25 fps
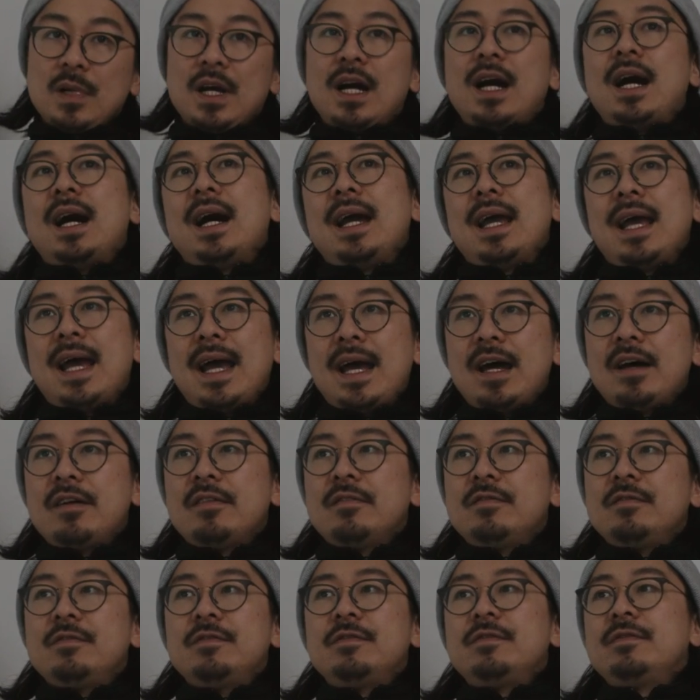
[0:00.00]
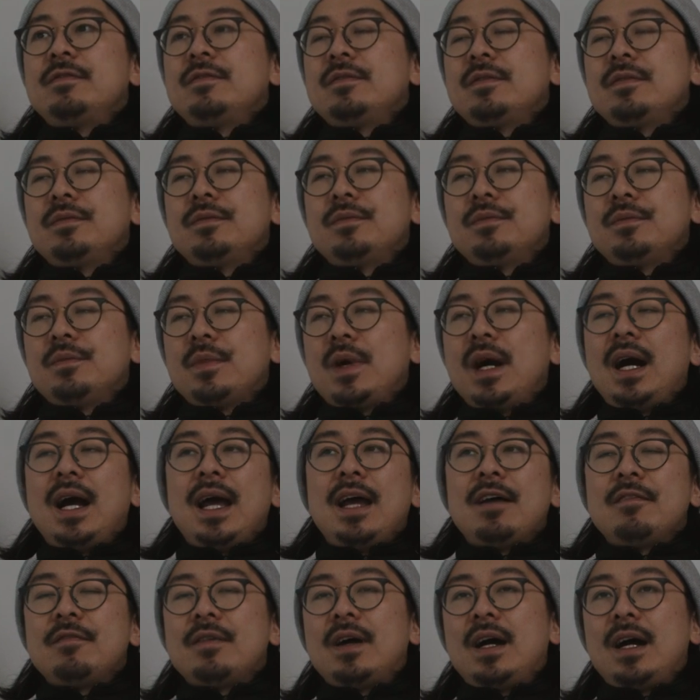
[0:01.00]
I'm
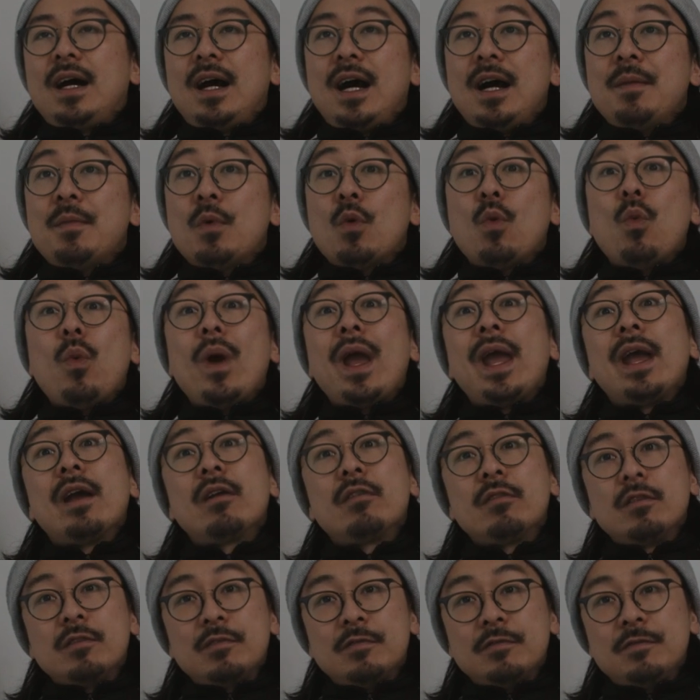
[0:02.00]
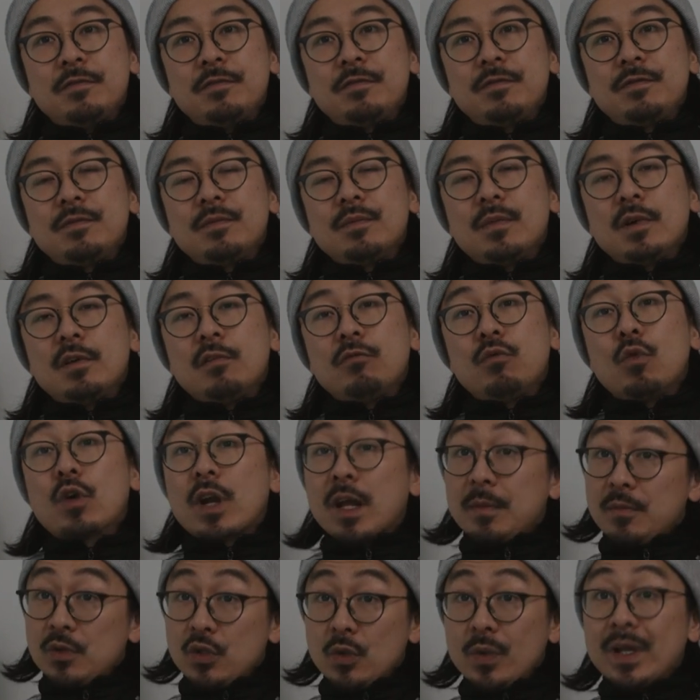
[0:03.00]
aware of
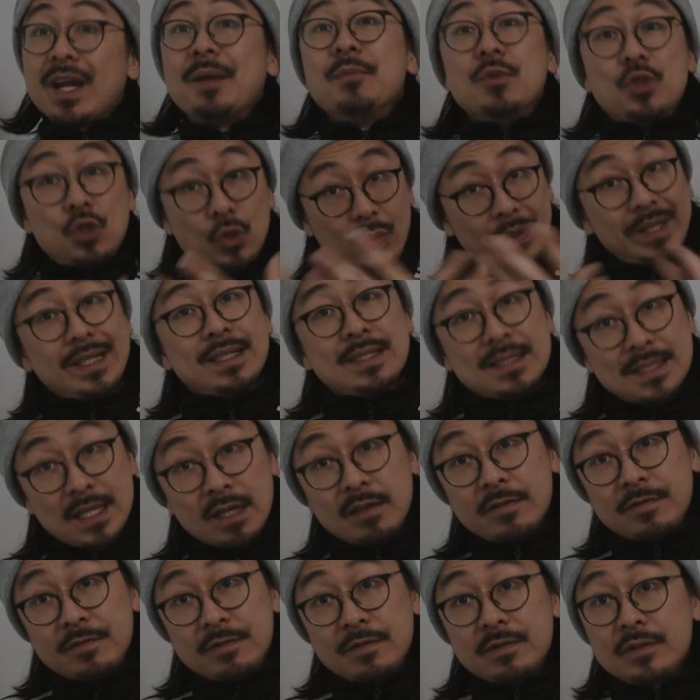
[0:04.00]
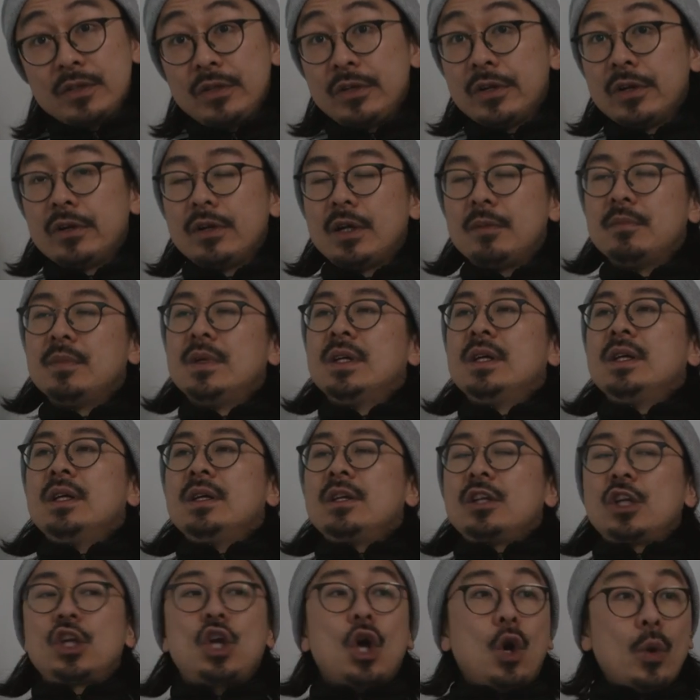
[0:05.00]
what I'm doing. I'm doing stuff, you know, I'm
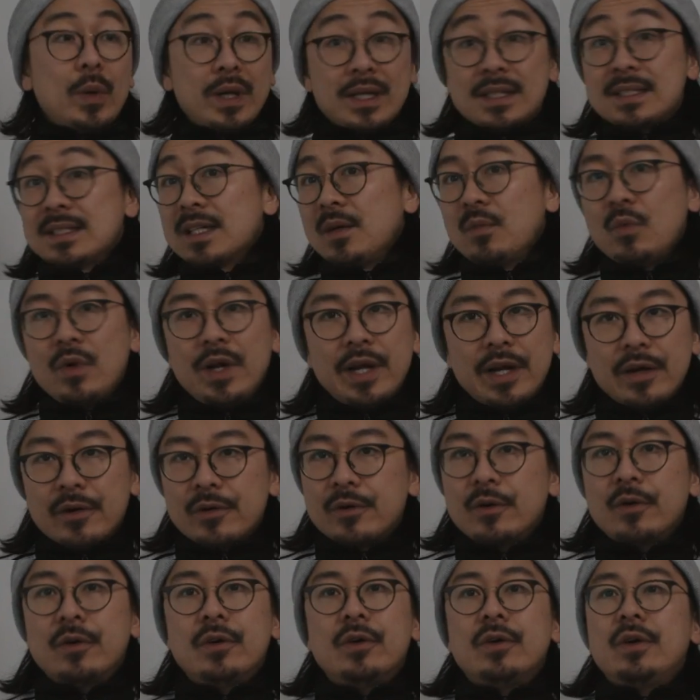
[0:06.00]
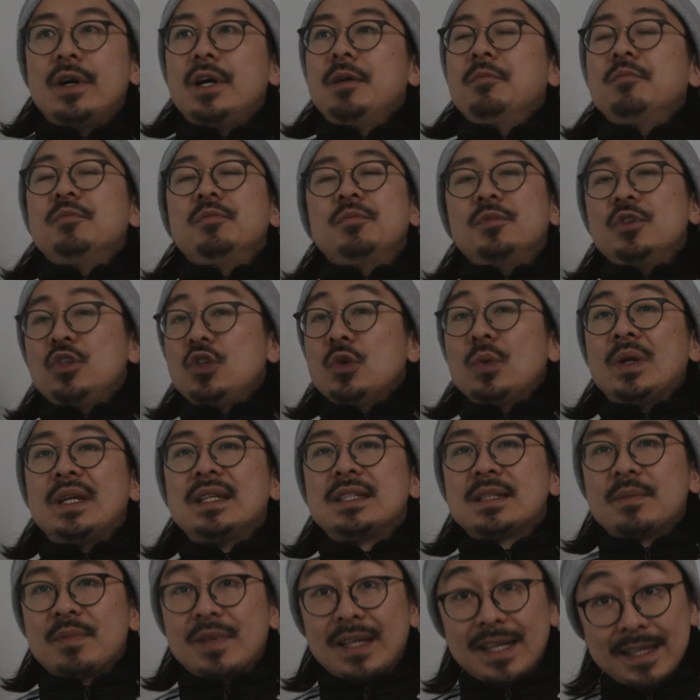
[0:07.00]
going somewhere or I'm doing
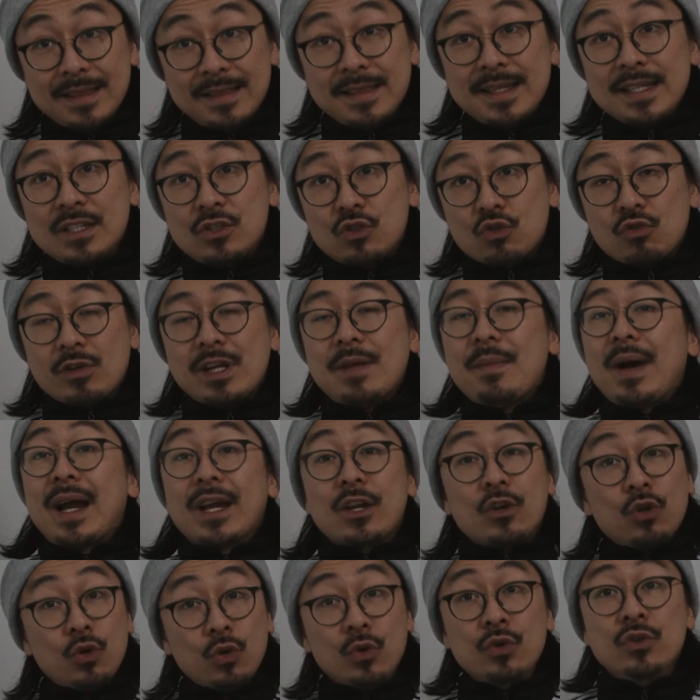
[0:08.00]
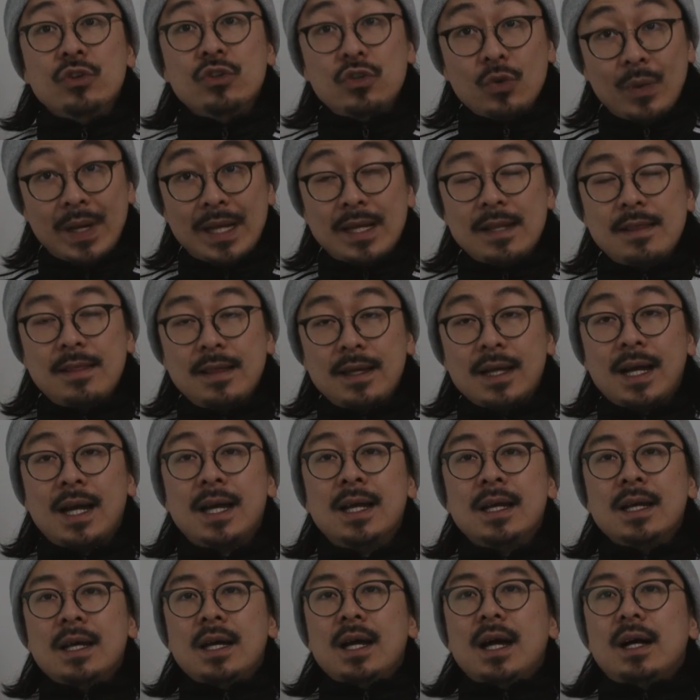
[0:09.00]
something. In this dream, I couldn't do anything.
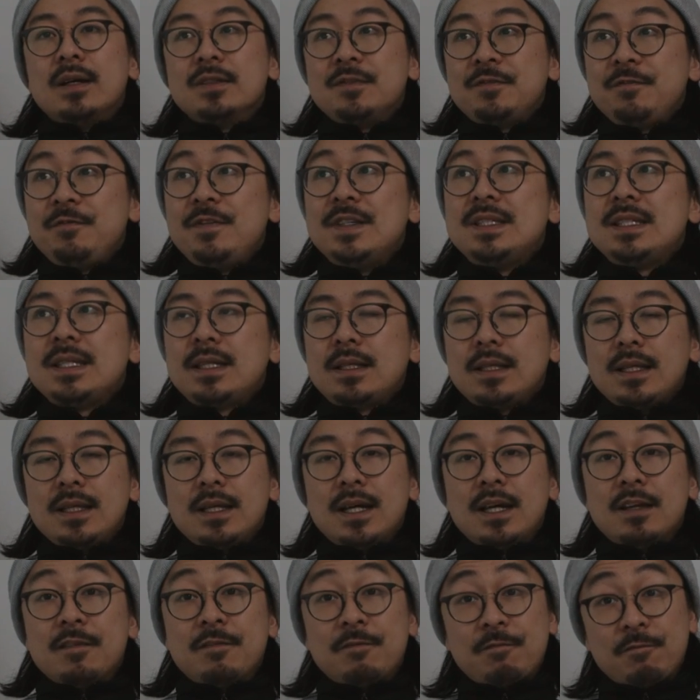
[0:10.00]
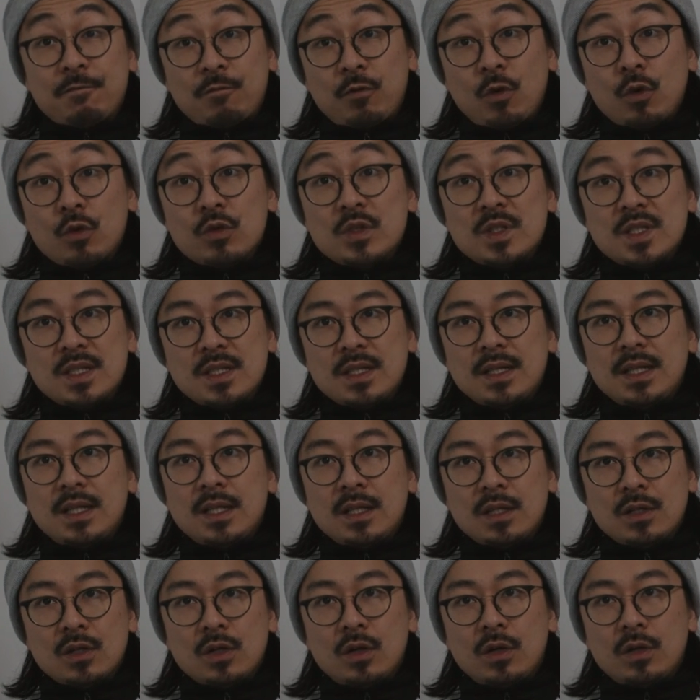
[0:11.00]
I was physically kind of frozen
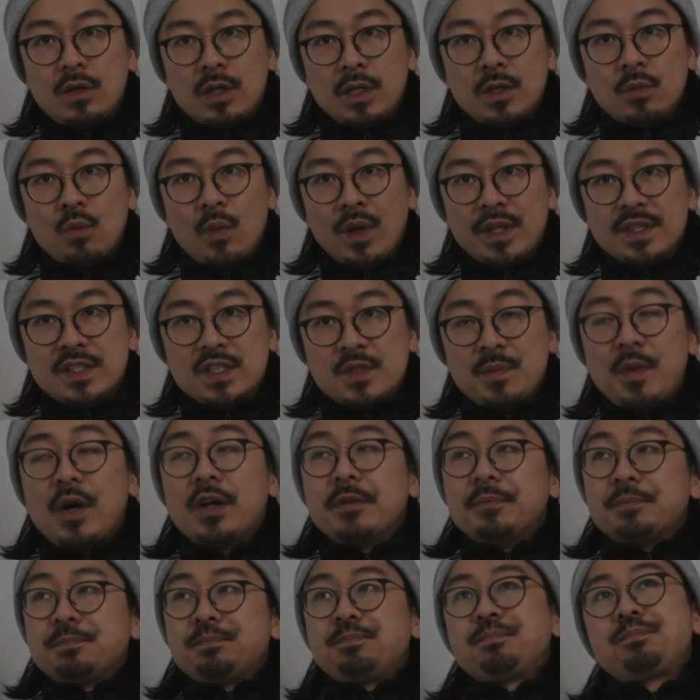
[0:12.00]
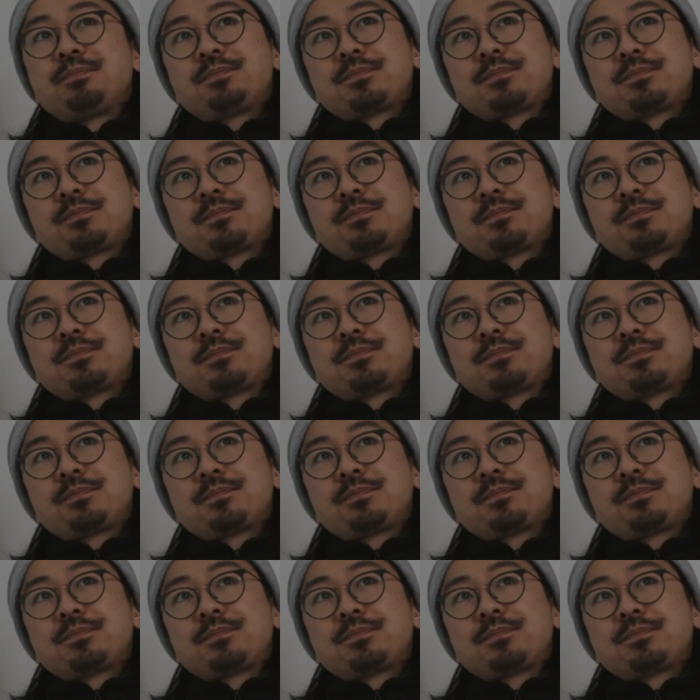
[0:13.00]
in one spot.